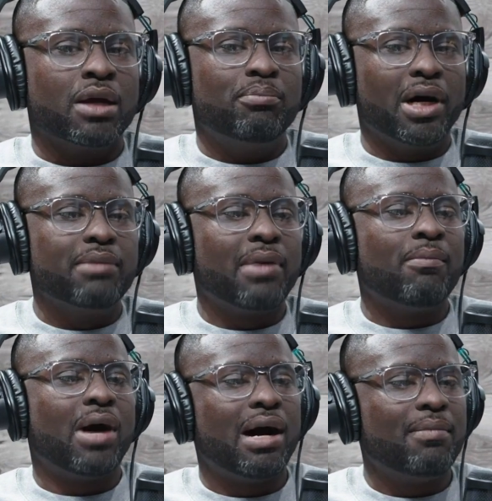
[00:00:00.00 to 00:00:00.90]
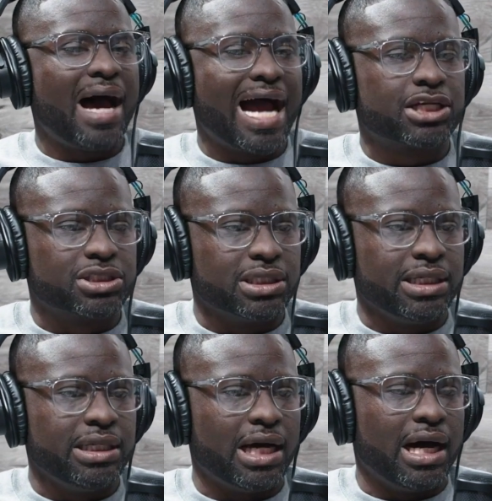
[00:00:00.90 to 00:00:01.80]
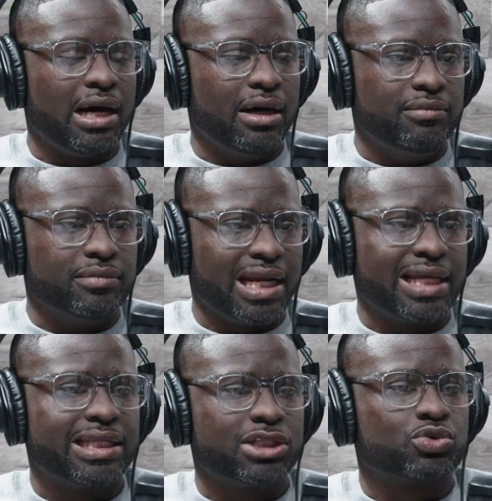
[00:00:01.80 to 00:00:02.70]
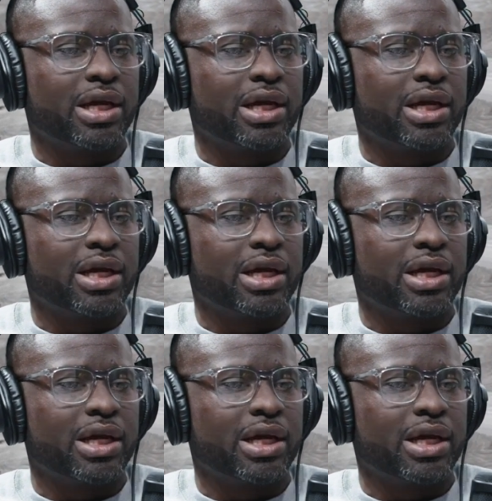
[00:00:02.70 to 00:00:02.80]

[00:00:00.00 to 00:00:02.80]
But my mom actually, and I think this is